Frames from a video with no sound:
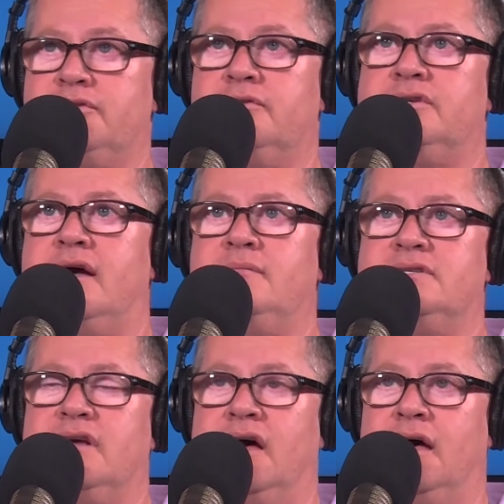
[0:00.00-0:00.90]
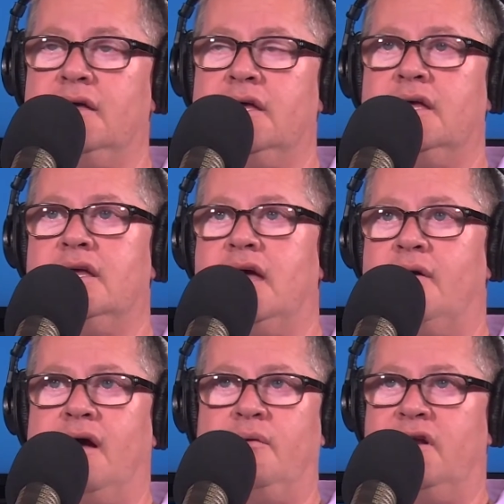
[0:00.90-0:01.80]
certain times. Uh,
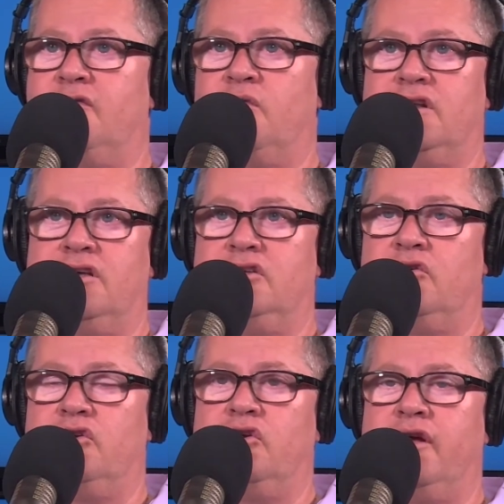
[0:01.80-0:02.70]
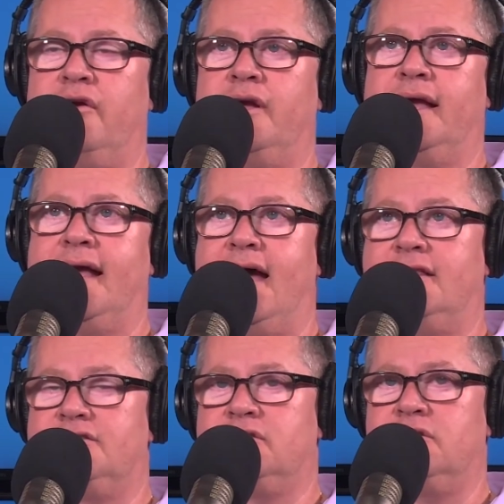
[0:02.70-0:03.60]
I, I want everyone to, you're, you're hearing a guy
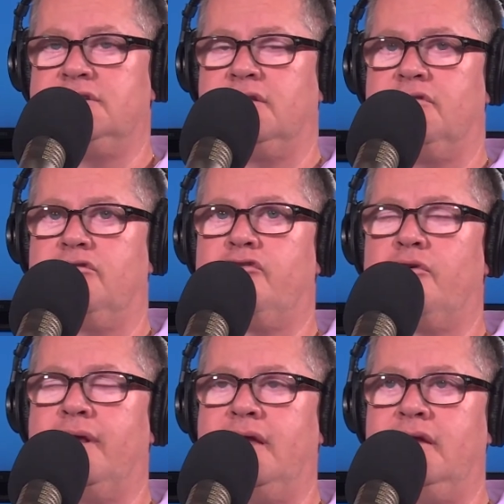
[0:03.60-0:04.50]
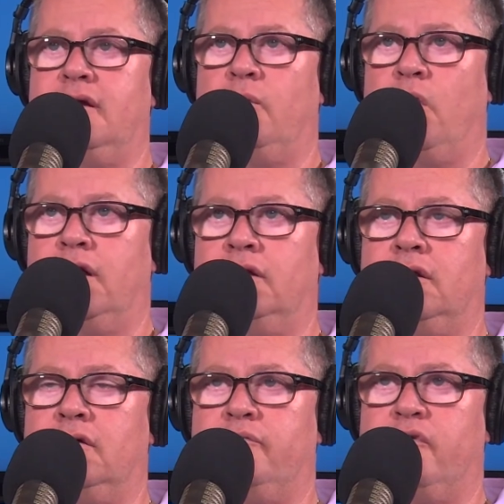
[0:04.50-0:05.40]
that's closing
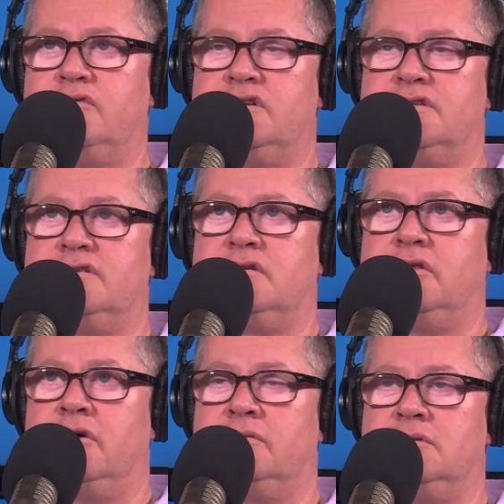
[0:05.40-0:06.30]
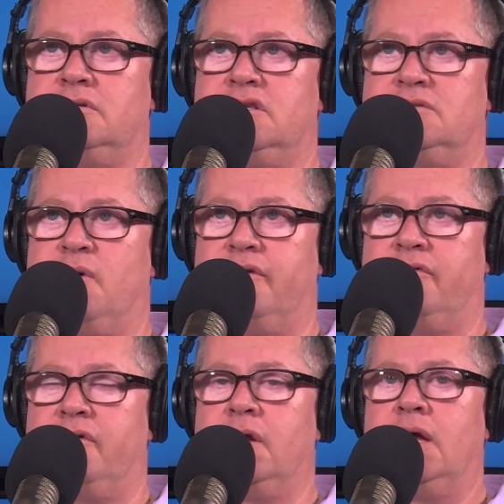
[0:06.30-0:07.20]
31 purchase loans this
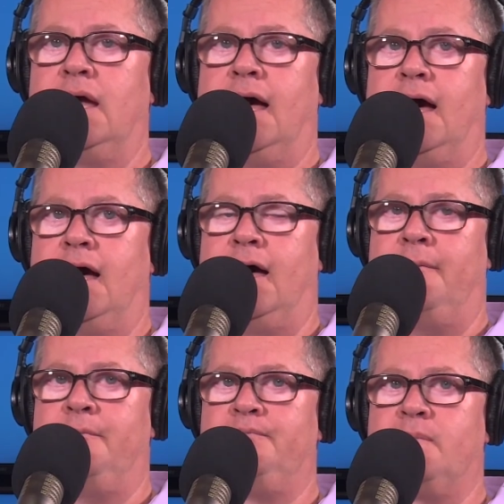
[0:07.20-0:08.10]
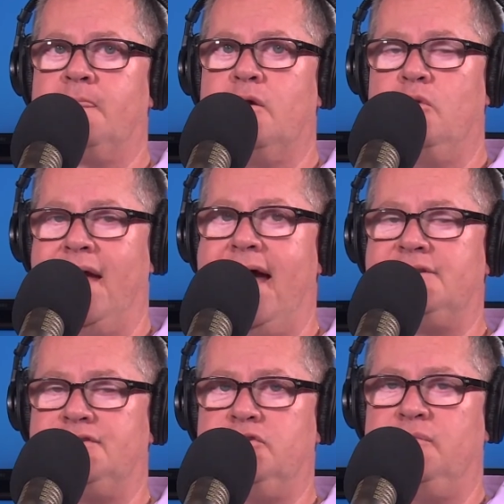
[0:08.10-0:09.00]
month. Um, who
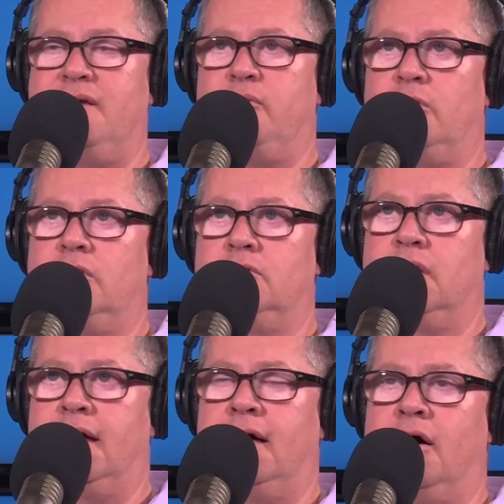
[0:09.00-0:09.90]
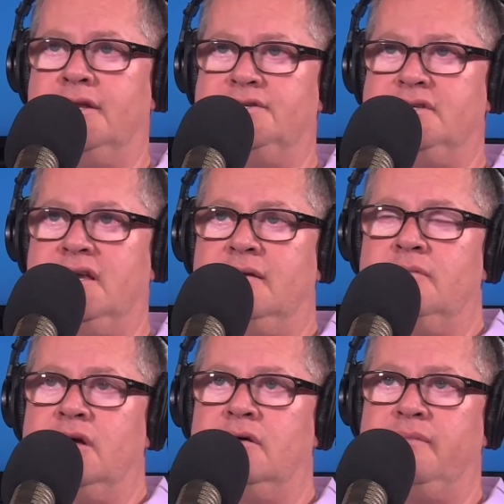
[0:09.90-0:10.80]
has two people uh, on his
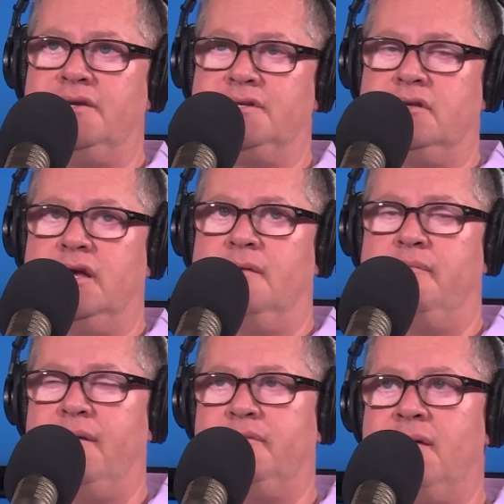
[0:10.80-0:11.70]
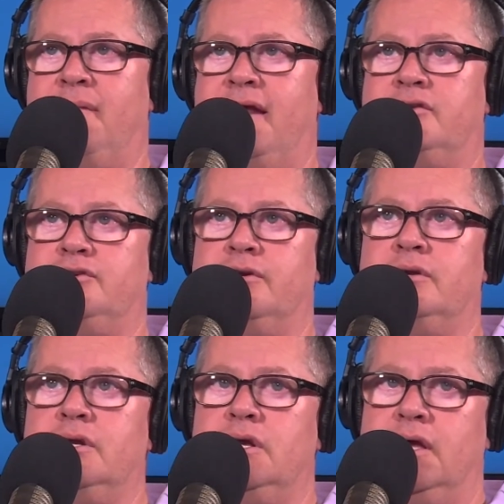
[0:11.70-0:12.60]
team, uh, basically a pipeline manager